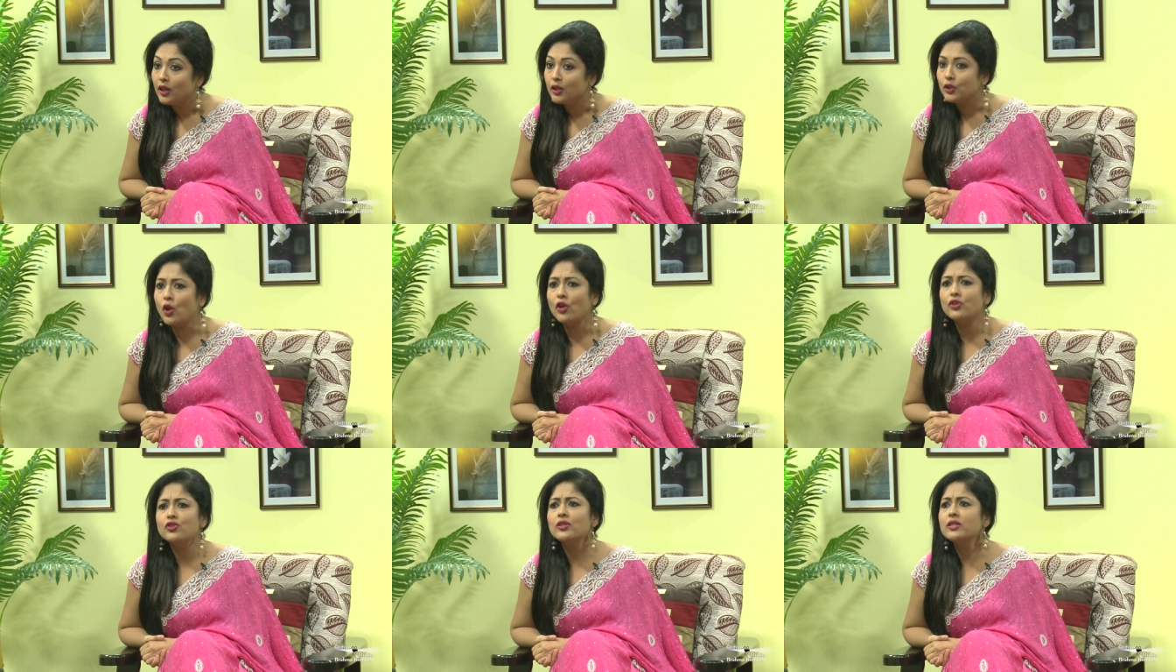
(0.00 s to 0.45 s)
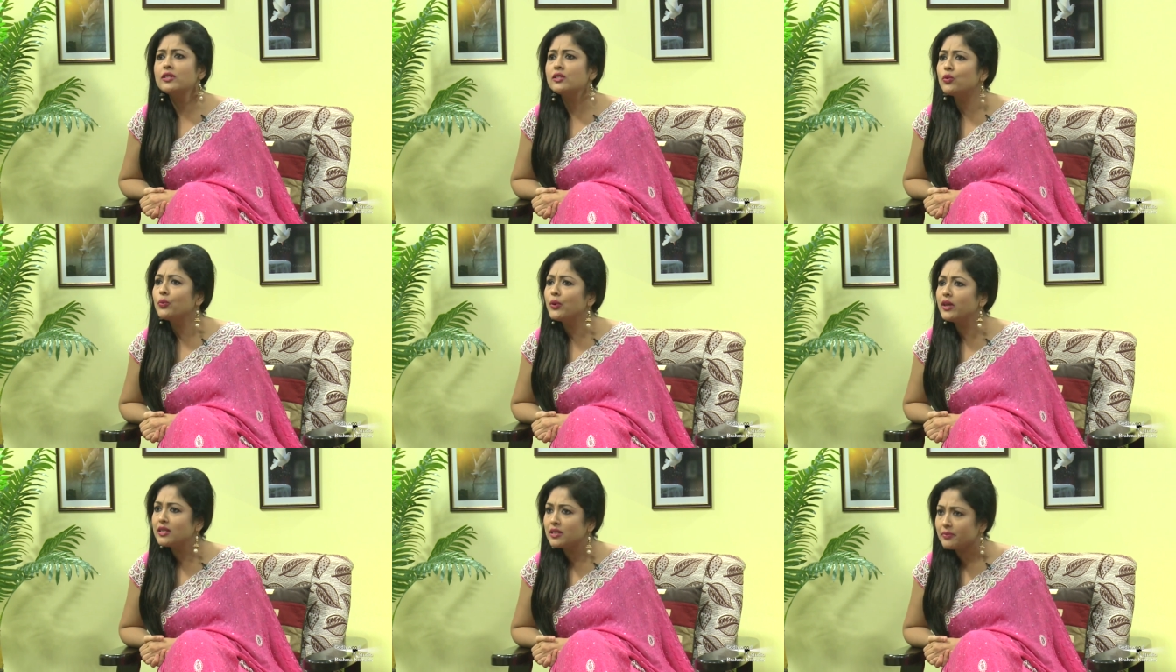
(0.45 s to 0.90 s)
not just
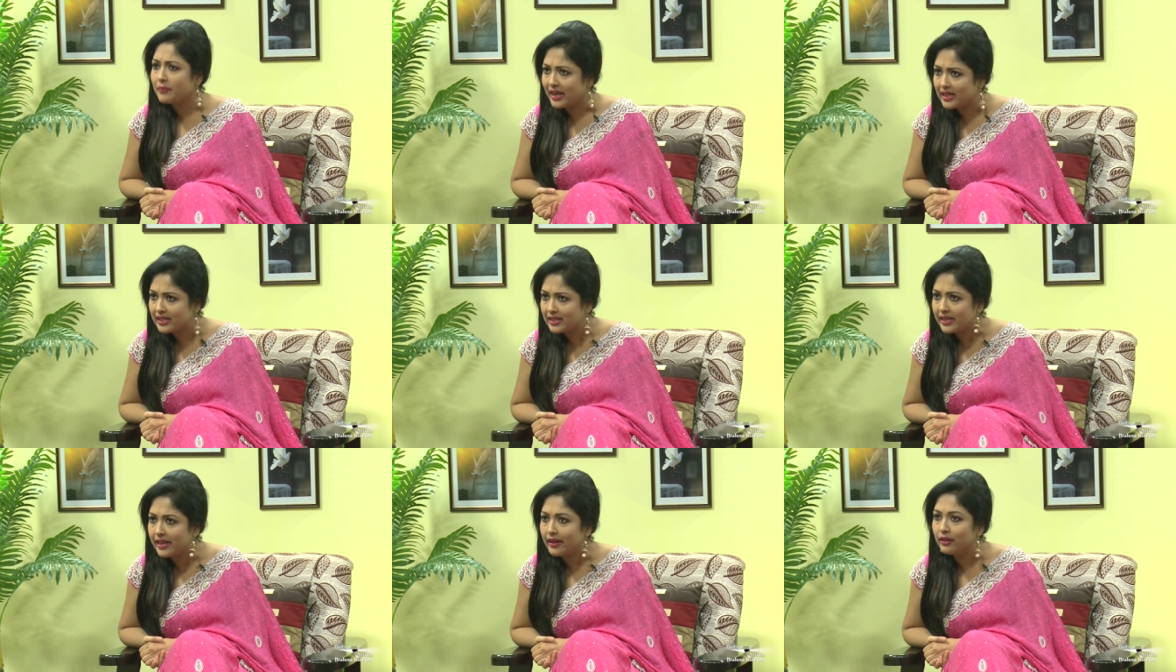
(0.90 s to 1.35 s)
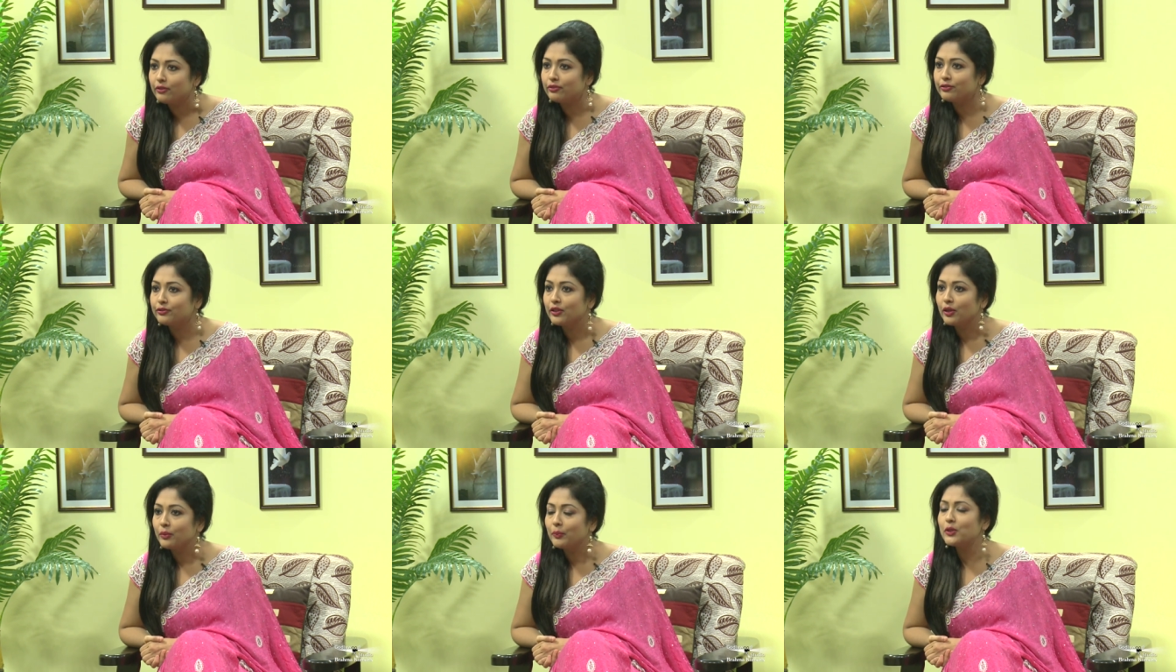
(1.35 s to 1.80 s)
towards
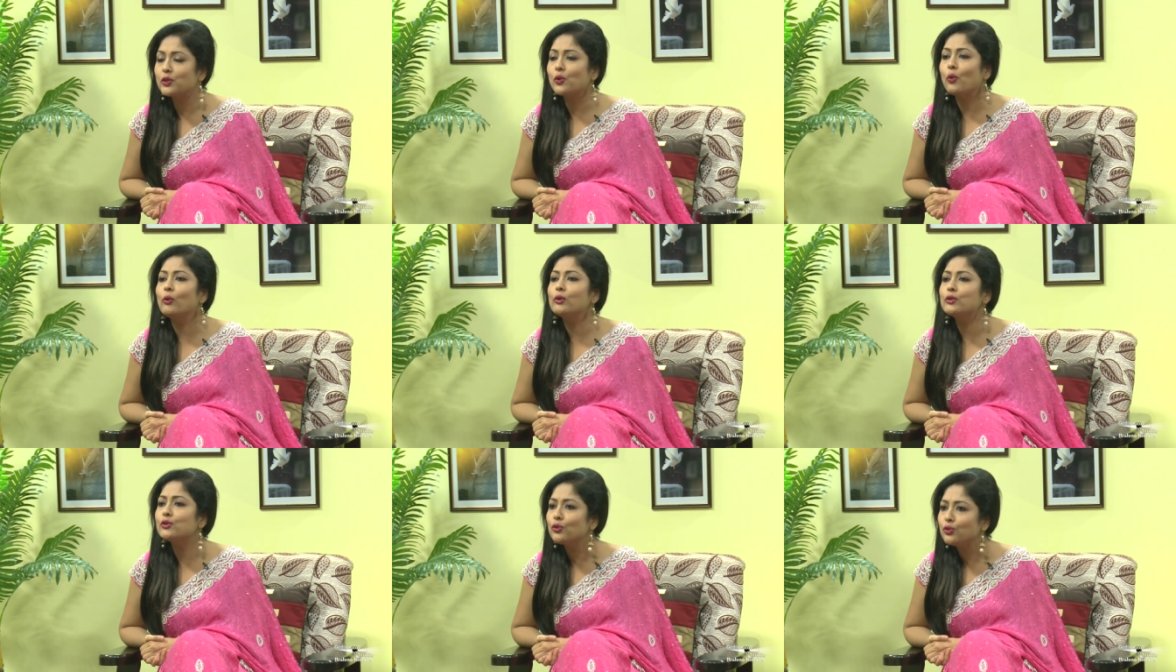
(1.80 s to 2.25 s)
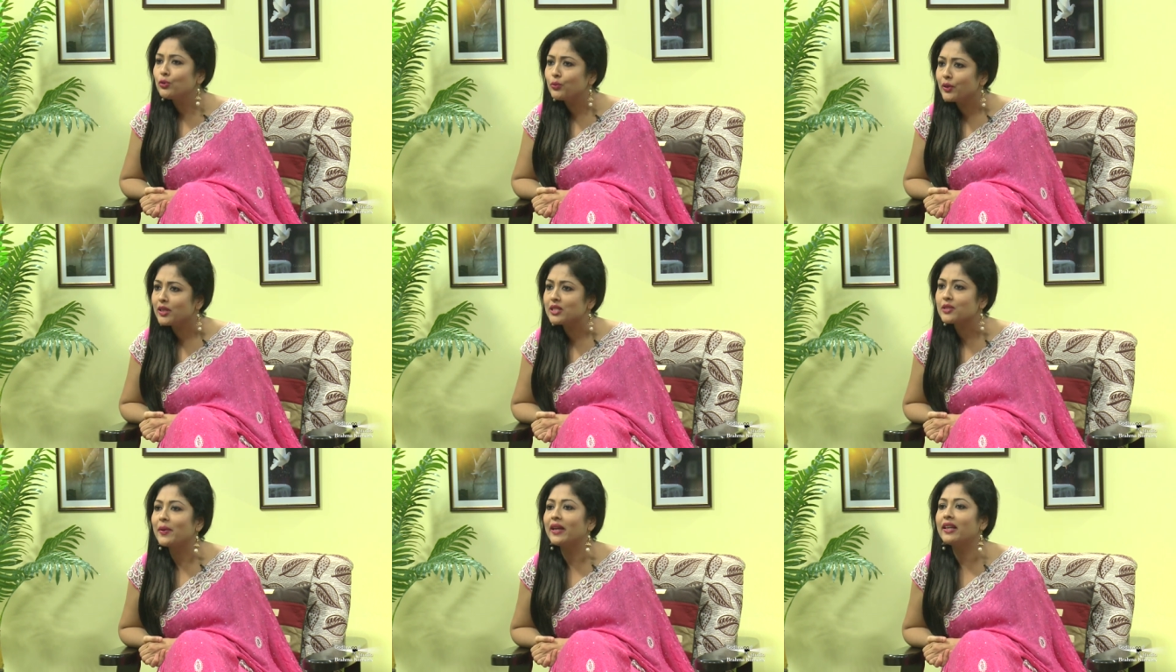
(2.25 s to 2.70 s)
myself, but also
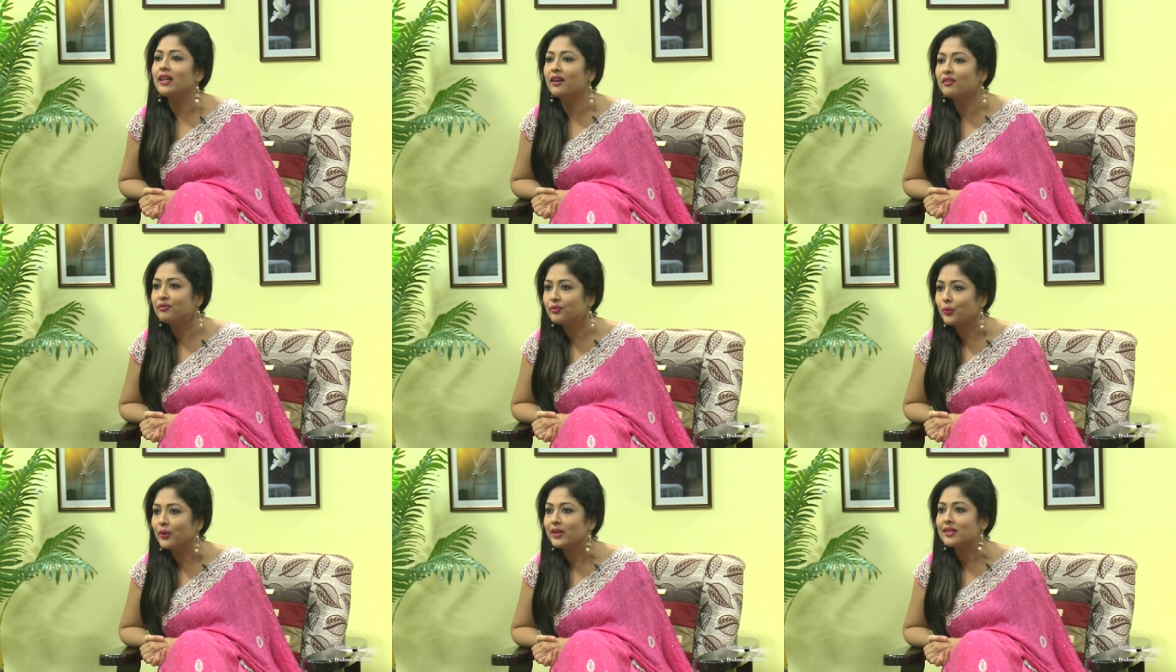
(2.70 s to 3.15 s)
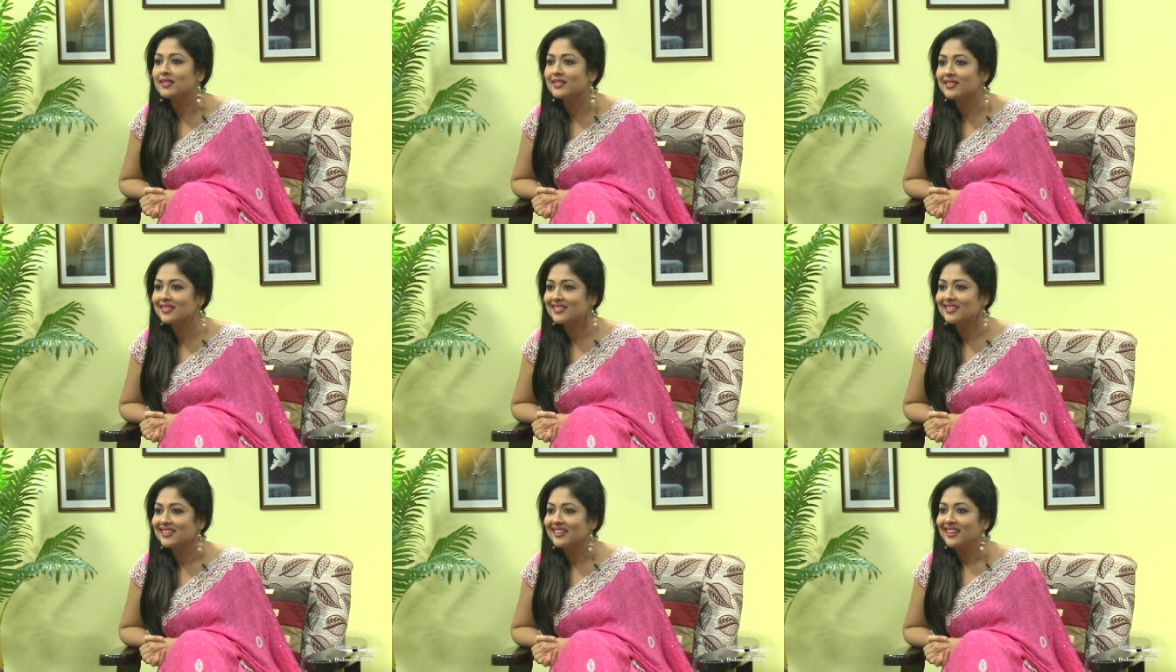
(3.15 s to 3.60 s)
towards my loved
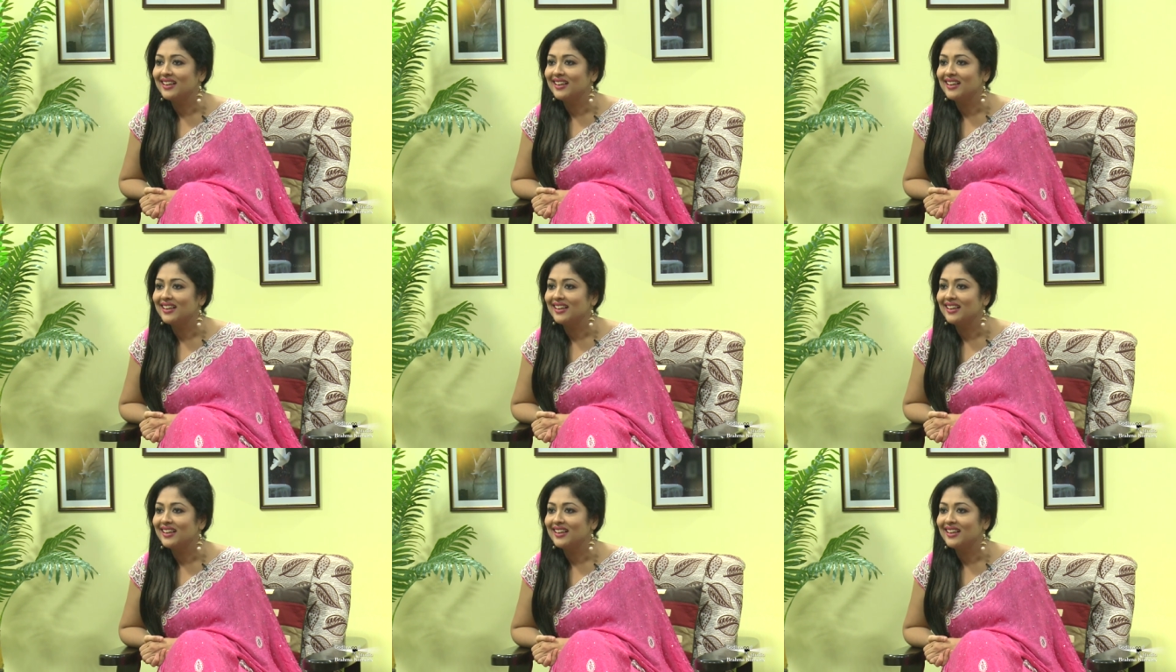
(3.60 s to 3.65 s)
ones.